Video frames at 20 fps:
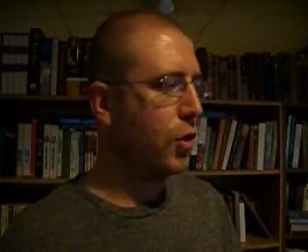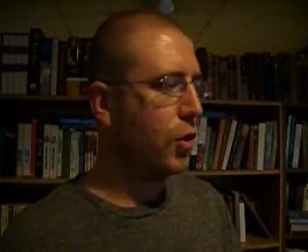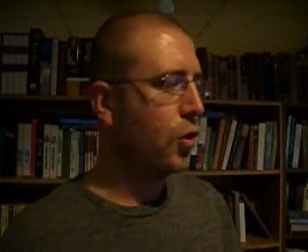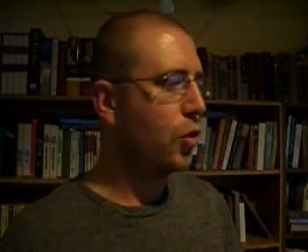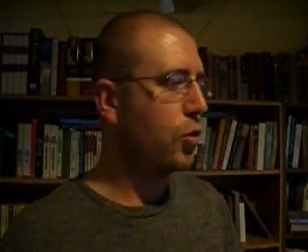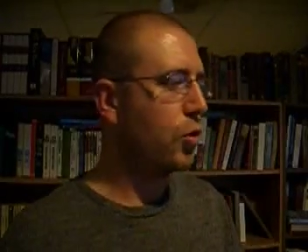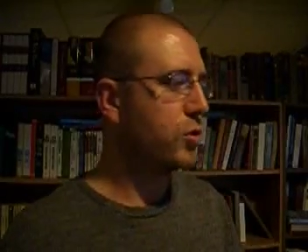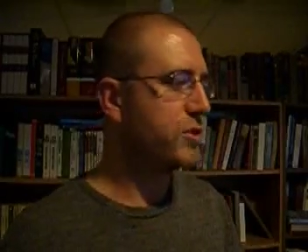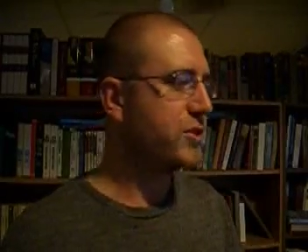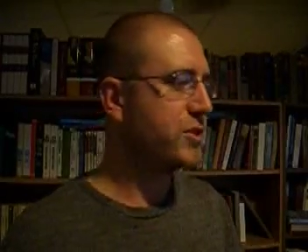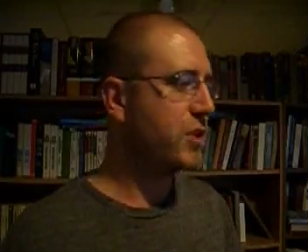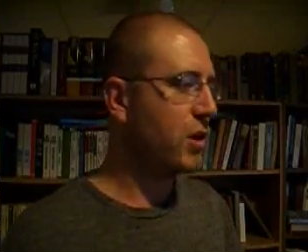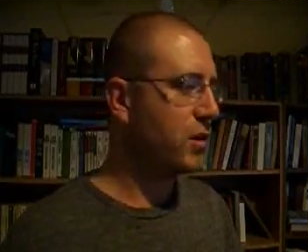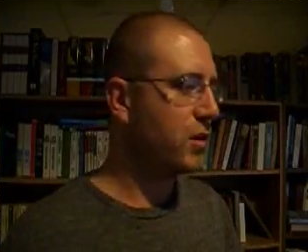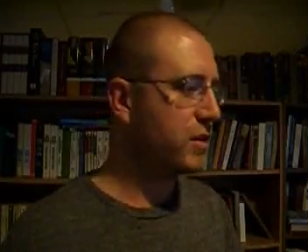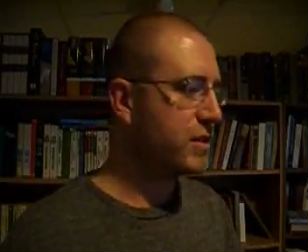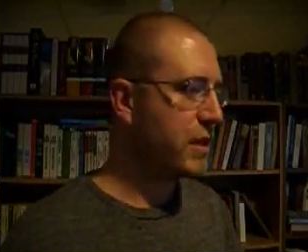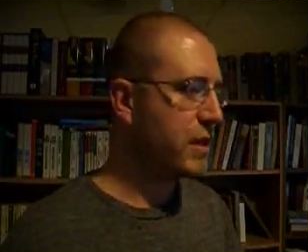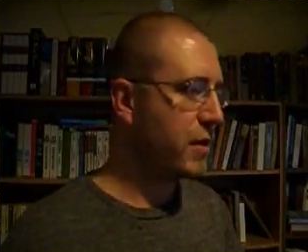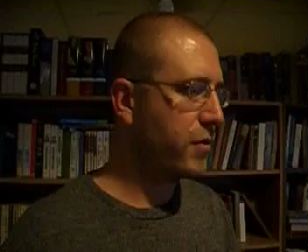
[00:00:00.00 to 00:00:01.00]
or
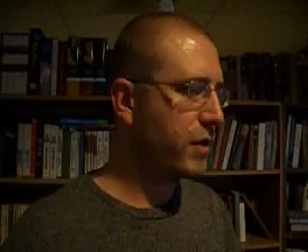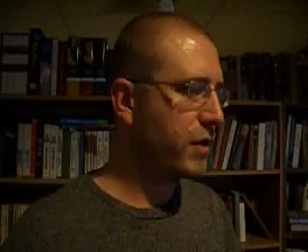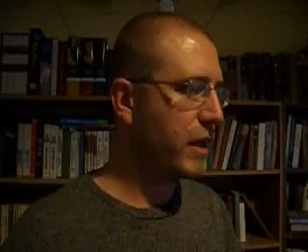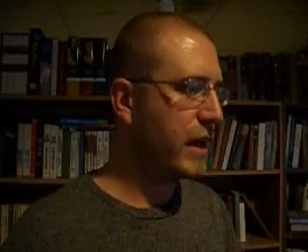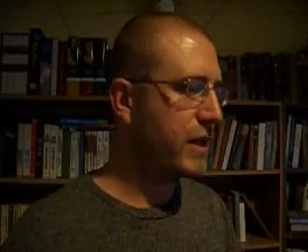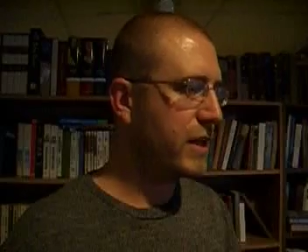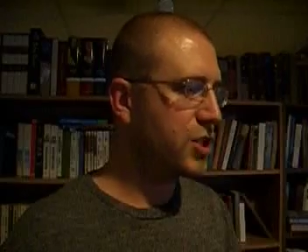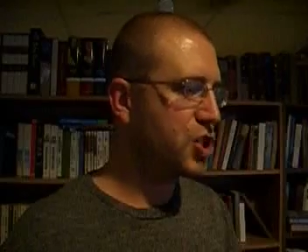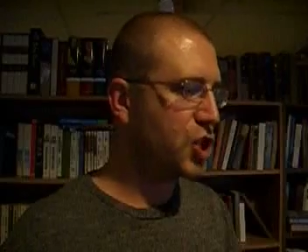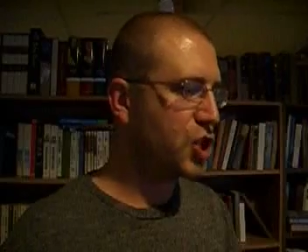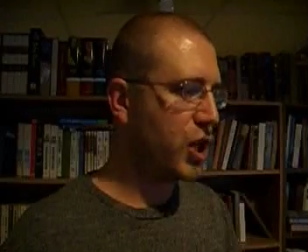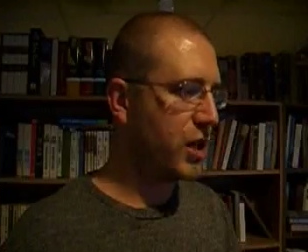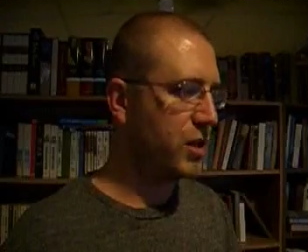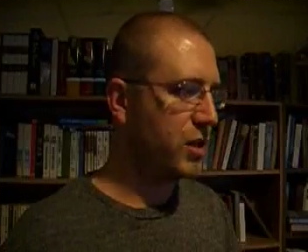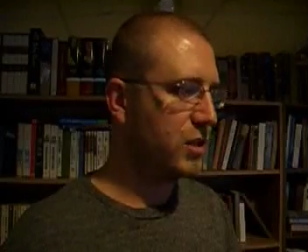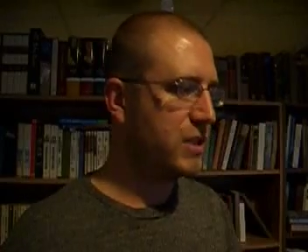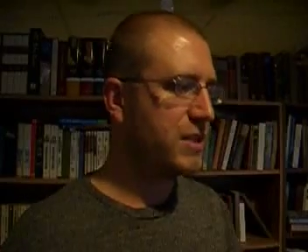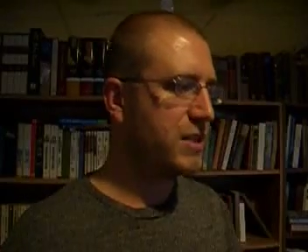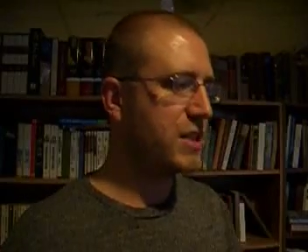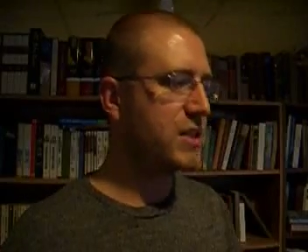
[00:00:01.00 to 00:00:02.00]
solitary and
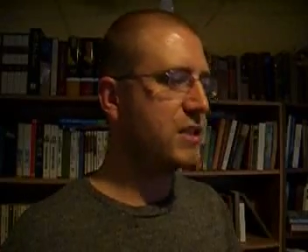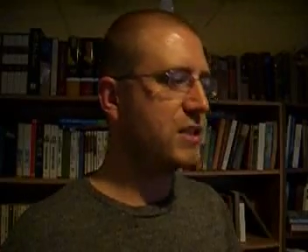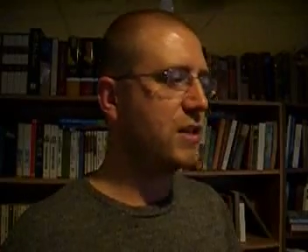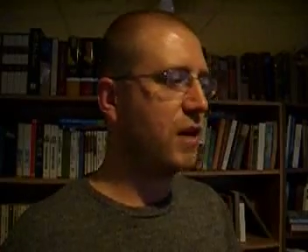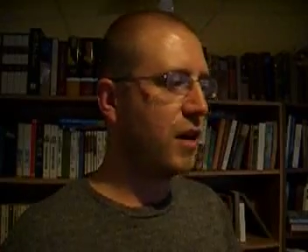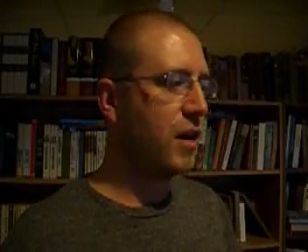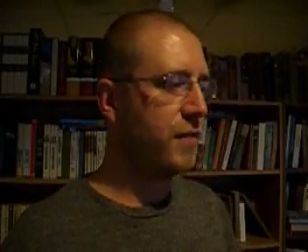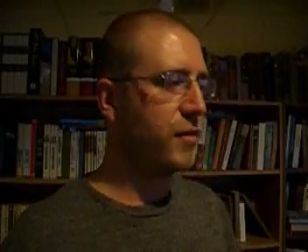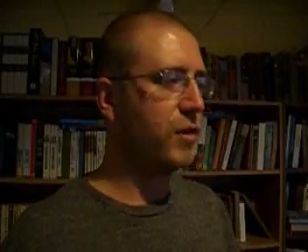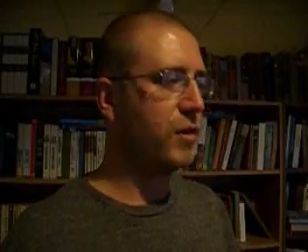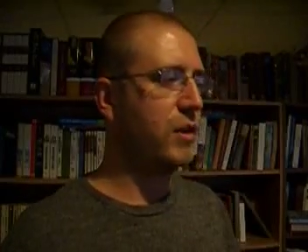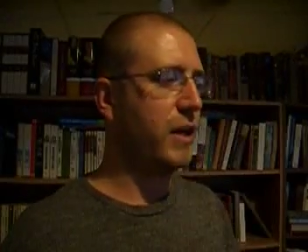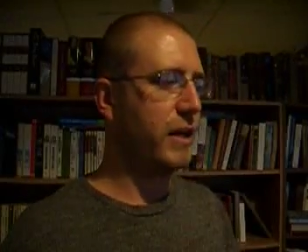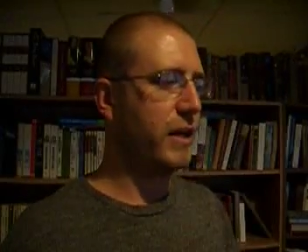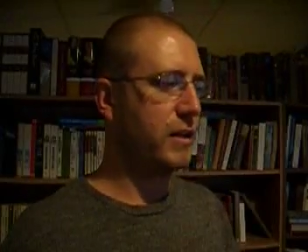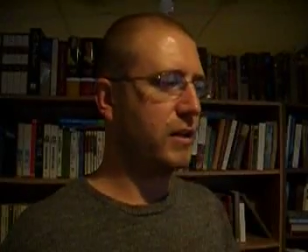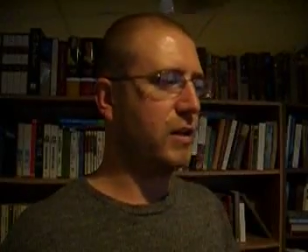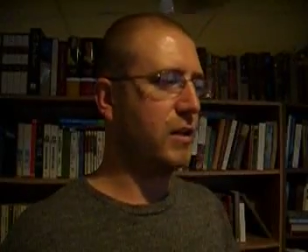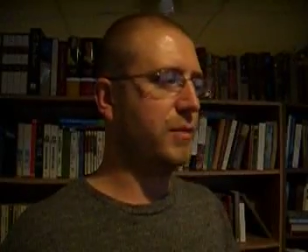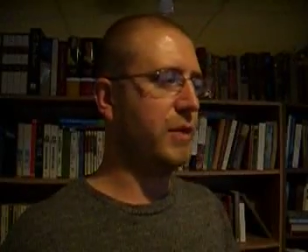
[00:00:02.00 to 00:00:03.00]
childless is not very
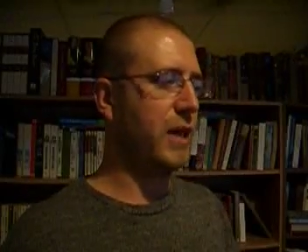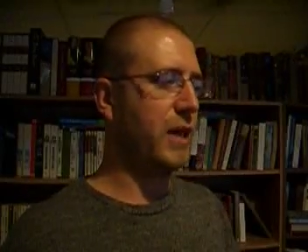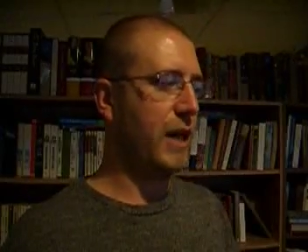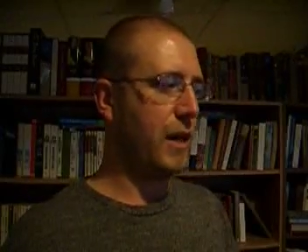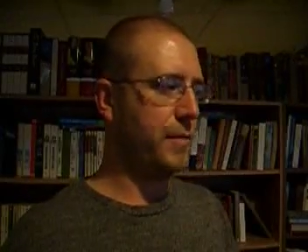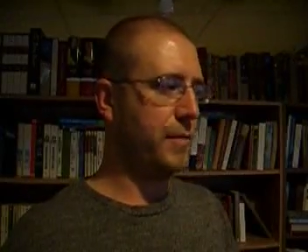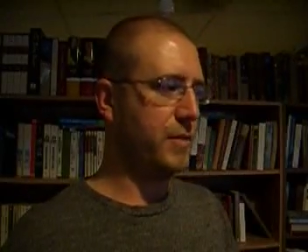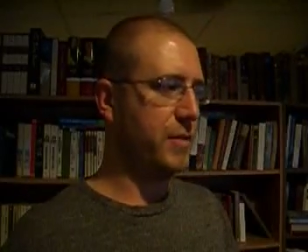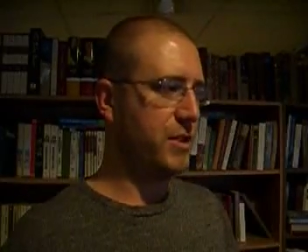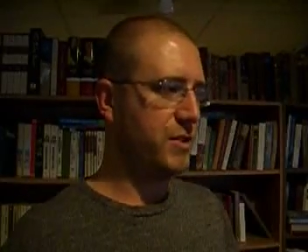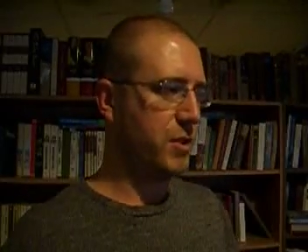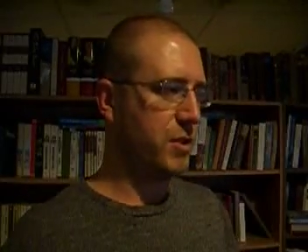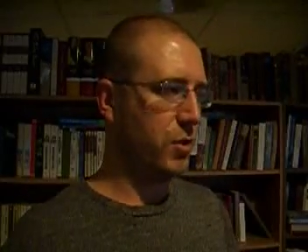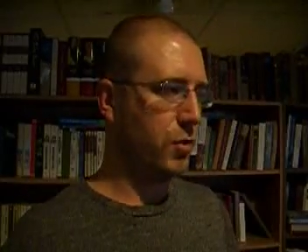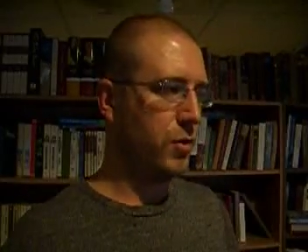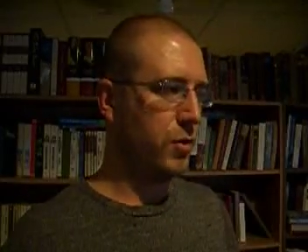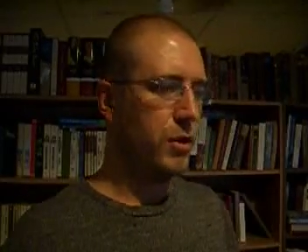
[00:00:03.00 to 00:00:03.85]
likely to be happy. So,